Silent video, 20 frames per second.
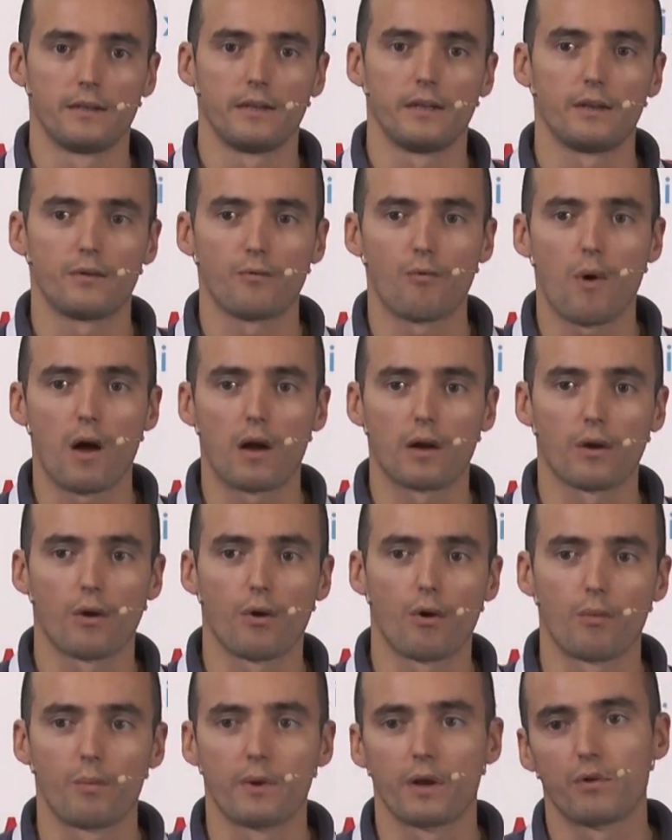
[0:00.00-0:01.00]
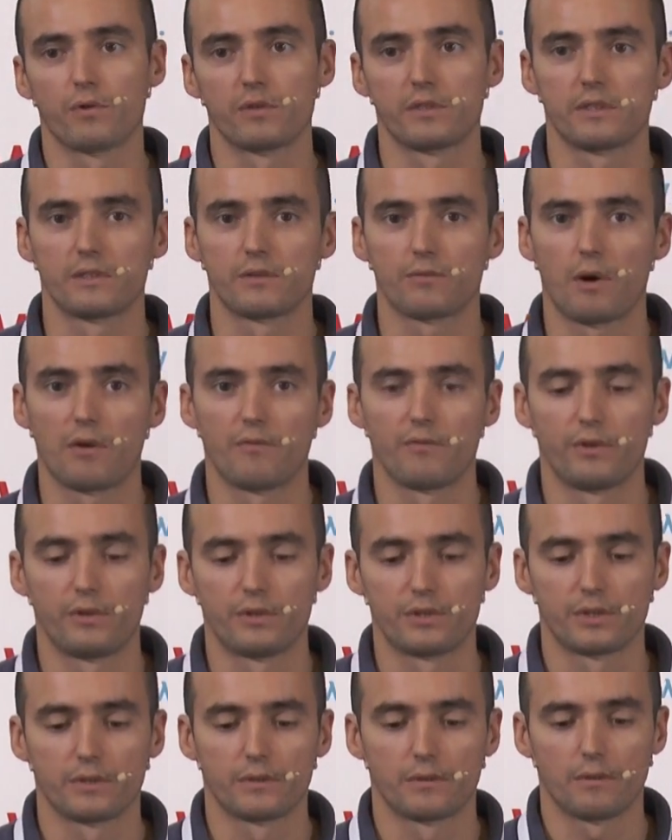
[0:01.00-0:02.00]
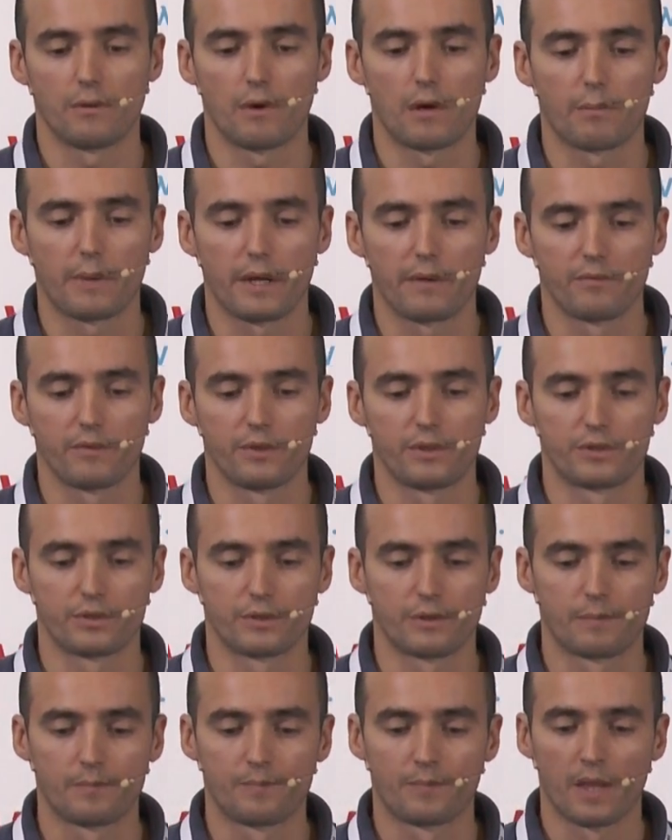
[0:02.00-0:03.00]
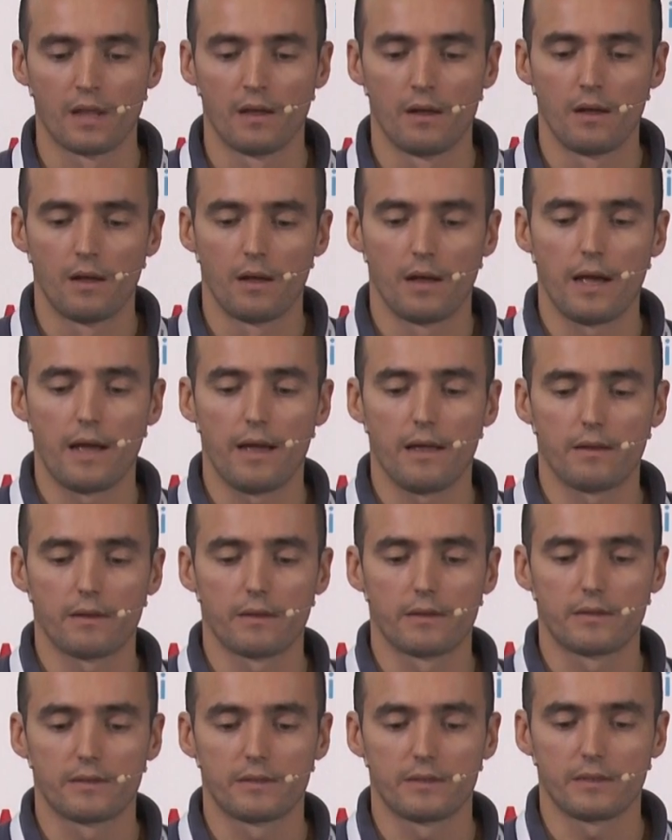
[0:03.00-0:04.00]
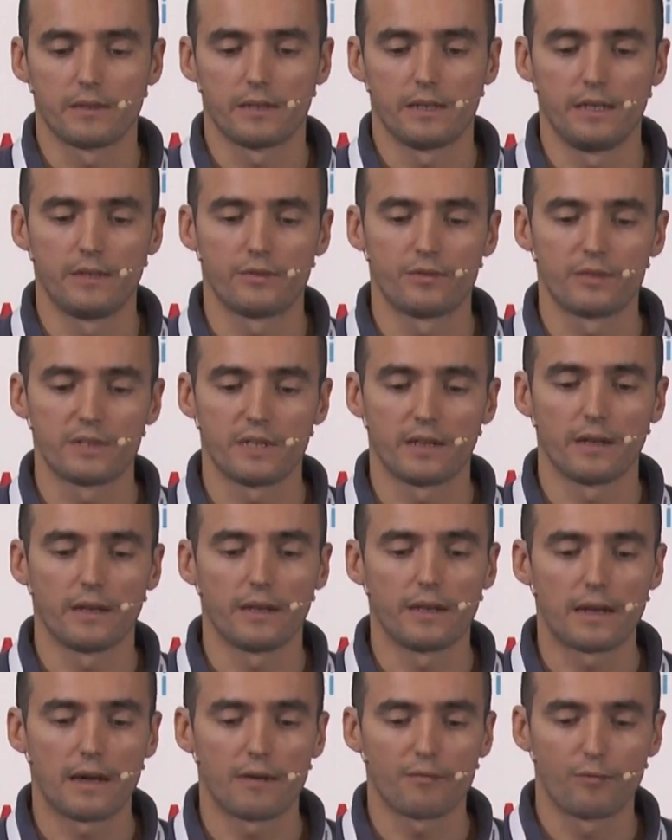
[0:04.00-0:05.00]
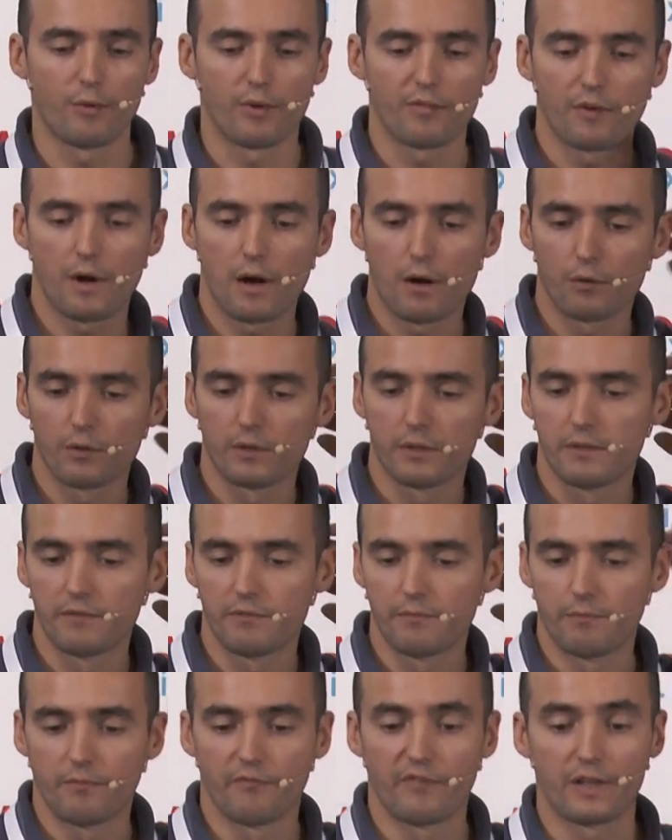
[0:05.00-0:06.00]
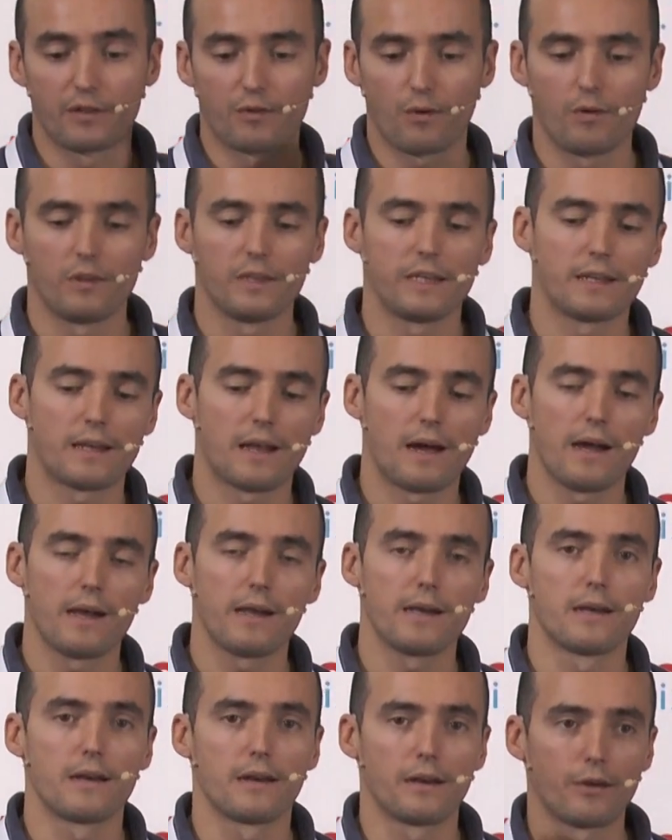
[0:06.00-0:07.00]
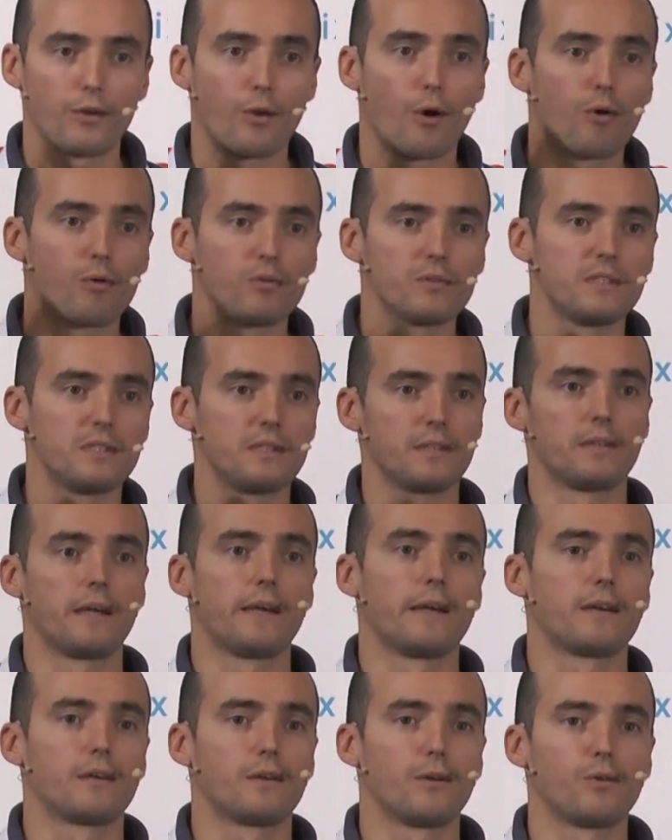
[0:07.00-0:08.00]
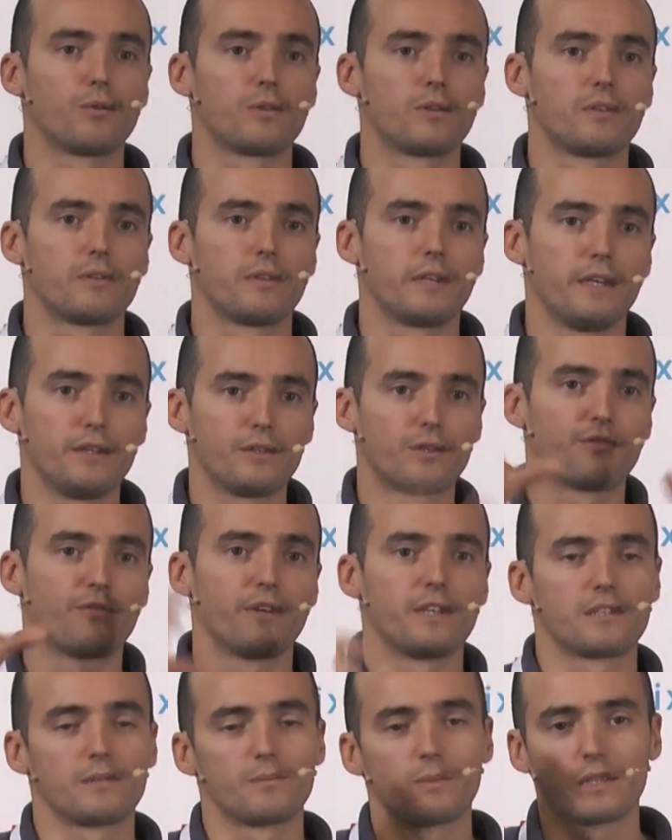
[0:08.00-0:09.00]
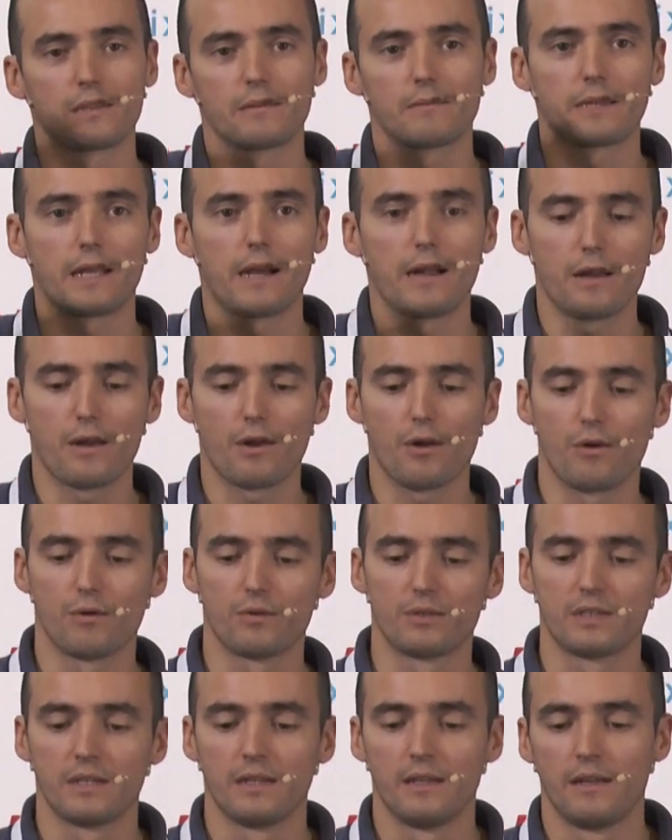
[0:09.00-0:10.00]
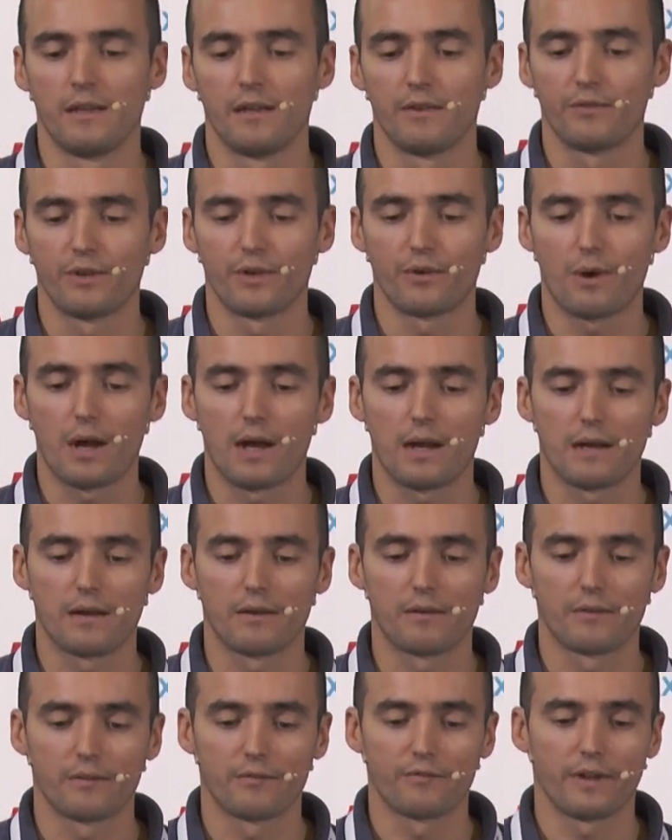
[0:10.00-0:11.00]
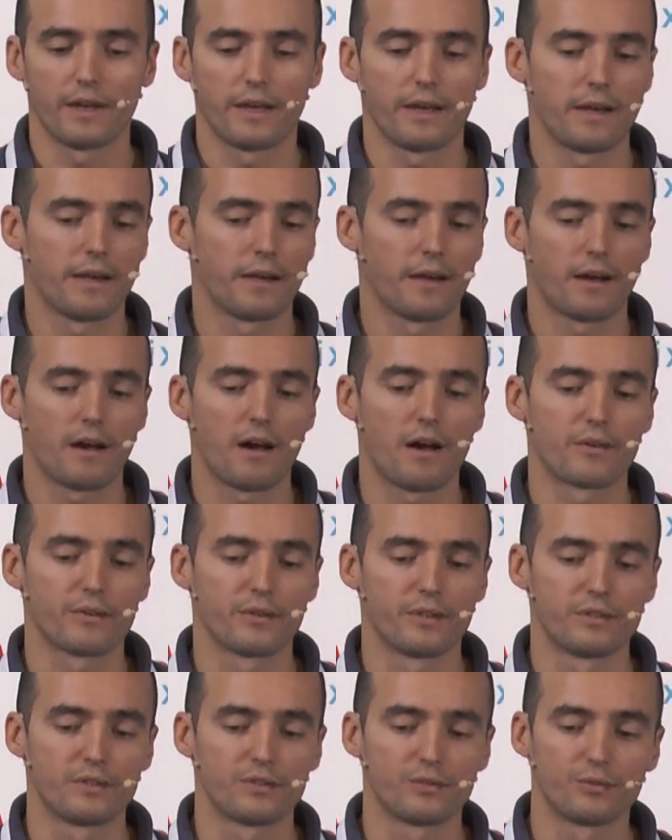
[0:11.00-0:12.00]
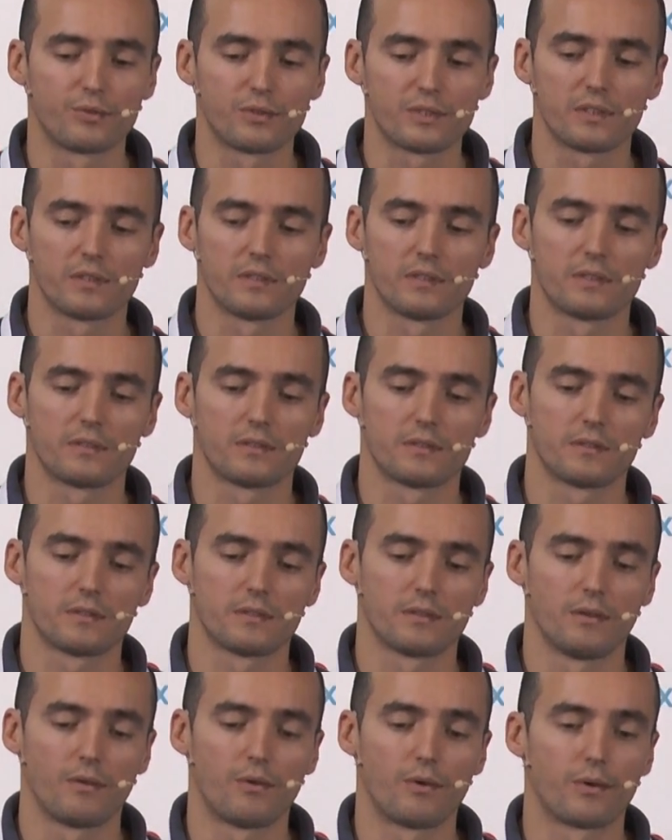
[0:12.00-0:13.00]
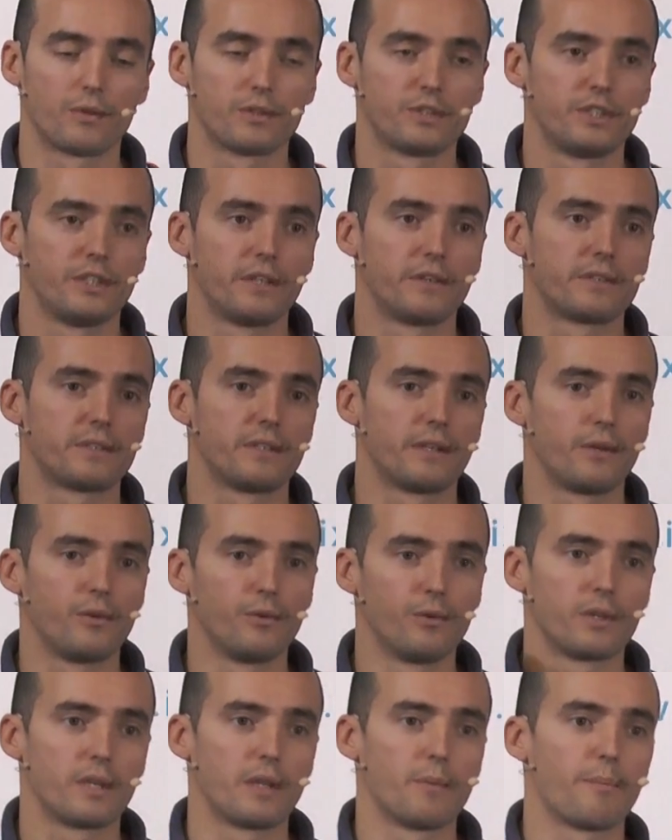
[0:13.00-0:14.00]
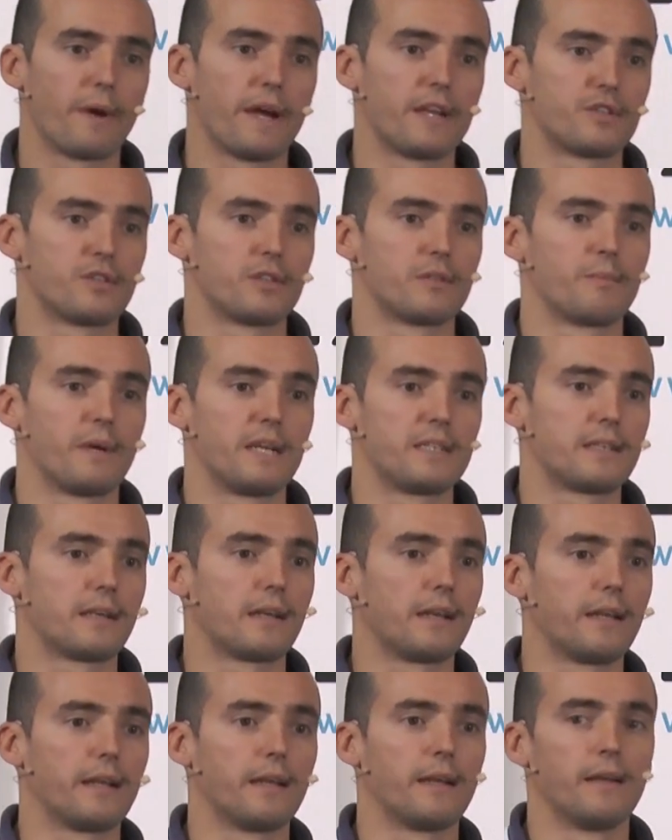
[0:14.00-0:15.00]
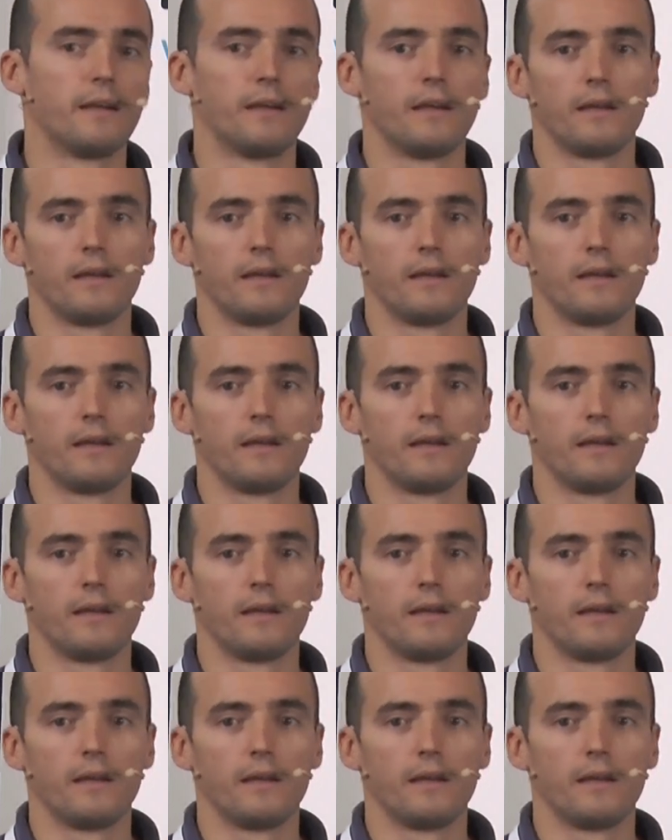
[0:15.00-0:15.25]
in one go, because it's one version, one main version. And interestingly enough, we found that only 9 nodes, like not interfaces, but 9 nodes, they run the hardened sources or GR security patches, basically